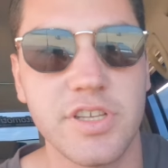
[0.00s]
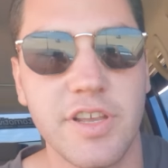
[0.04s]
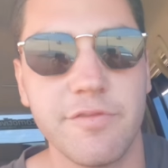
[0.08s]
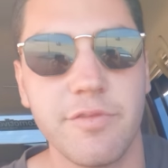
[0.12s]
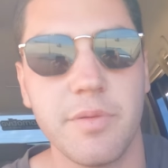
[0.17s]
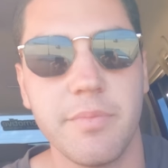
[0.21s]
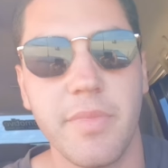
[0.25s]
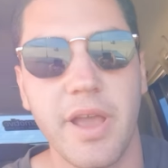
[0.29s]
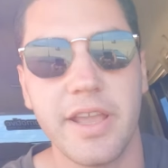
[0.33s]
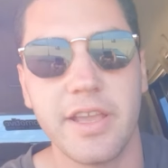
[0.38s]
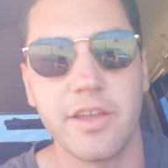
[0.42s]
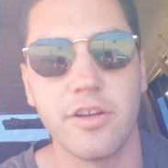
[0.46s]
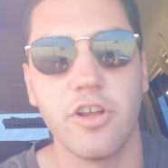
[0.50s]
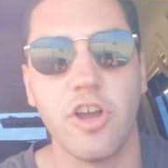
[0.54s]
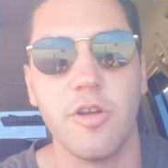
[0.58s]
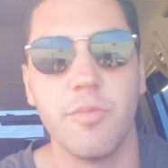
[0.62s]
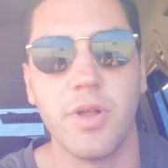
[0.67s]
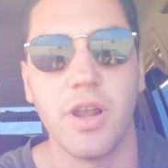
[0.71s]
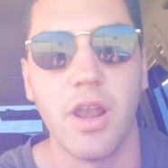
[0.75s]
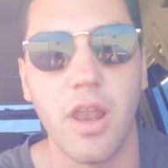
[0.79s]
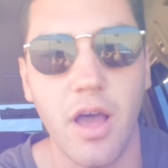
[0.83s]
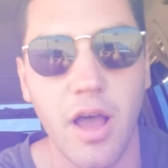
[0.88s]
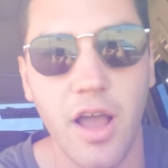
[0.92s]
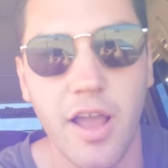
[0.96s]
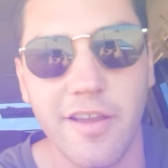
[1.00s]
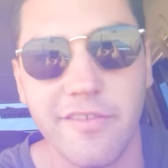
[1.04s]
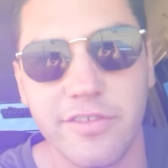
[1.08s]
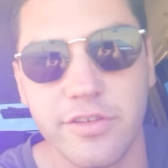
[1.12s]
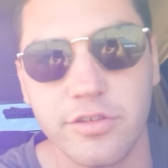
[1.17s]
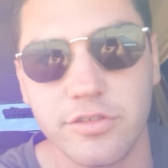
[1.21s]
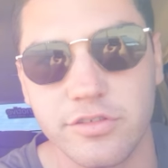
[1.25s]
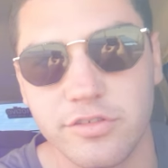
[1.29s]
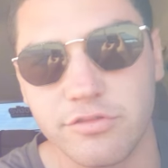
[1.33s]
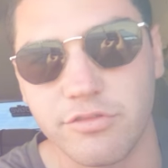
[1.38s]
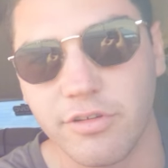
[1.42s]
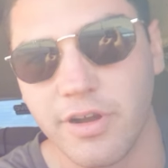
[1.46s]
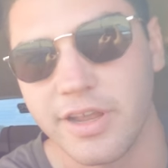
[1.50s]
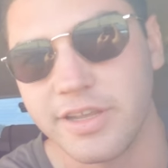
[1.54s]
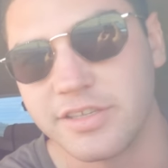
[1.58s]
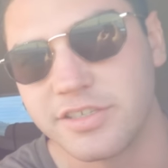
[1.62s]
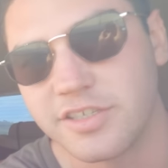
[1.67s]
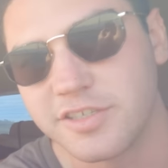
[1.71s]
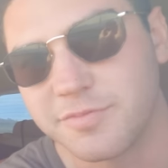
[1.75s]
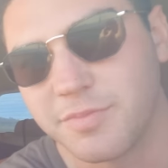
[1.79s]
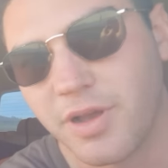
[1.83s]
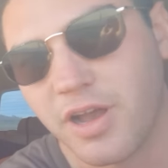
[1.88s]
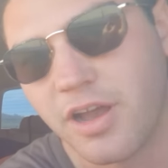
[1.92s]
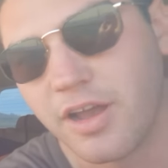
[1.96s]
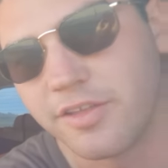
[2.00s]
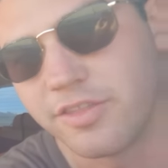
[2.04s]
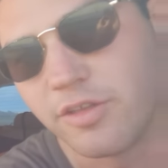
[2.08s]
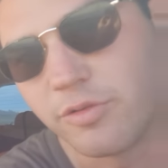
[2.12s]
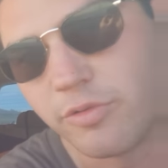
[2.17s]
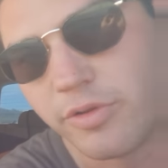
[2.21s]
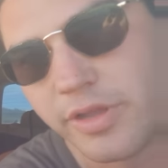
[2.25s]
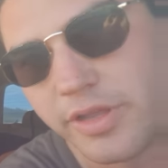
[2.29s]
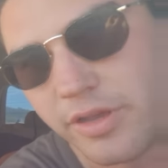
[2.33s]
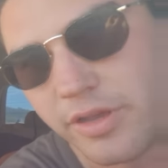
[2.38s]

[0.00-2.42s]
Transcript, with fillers: we'll see if we make it home alive because Grace is behind the